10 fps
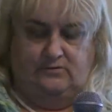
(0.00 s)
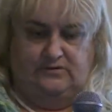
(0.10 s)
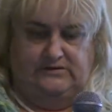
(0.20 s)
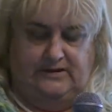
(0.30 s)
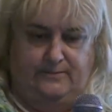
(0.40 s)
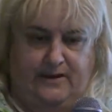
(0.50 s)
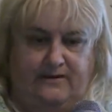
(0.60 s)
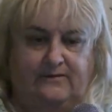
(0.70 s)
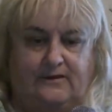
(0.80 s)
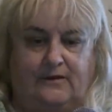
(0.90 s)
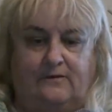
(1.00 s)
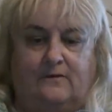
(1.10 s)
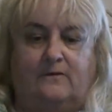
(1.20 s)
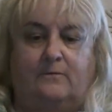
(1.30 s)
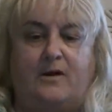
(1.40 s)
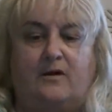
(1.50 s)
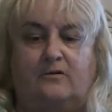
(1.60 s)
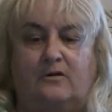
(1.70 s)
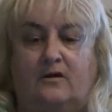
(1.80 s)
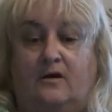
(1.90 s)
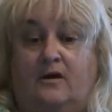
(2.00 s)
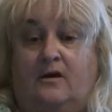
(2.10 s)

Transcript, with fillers: or capacities are smaller